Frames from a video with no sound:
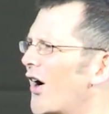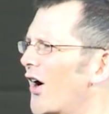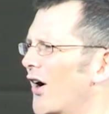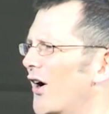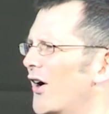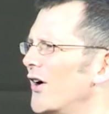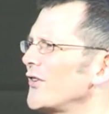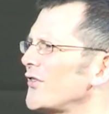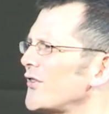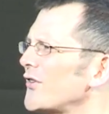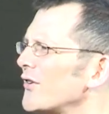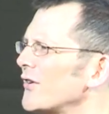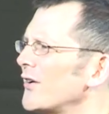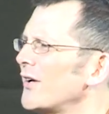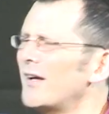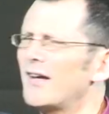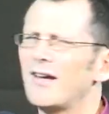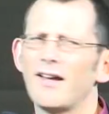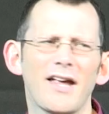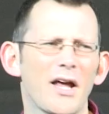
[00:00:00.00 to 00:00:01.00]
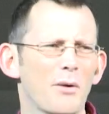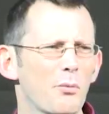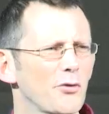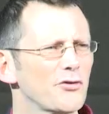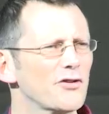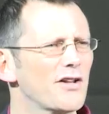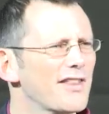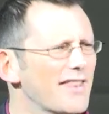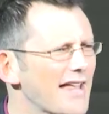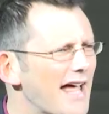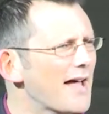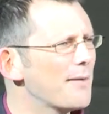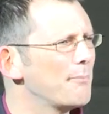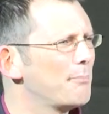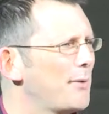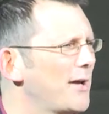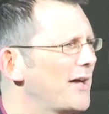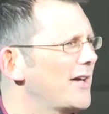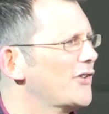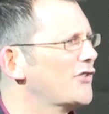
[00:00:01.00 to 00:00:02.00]
hard. It wasn't
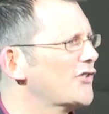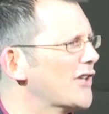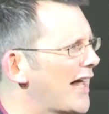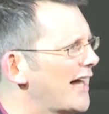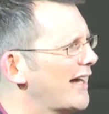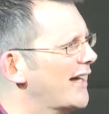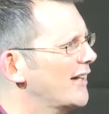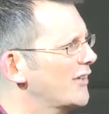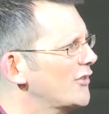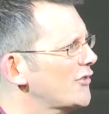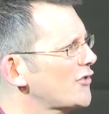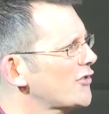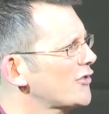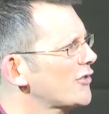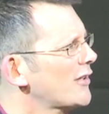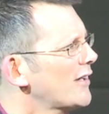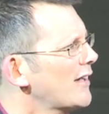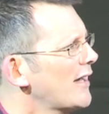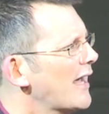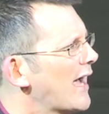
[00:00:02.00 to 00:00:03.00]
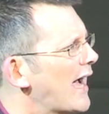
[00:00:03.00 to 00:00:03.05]
that big a challenge.